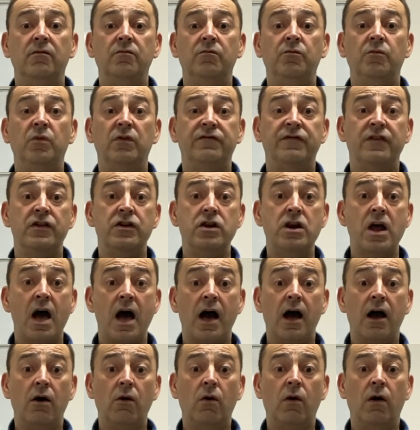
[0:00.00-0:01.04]
but for
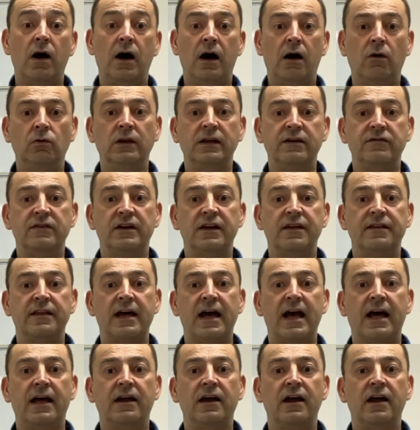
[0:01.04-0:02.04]
now I'll leave it at that.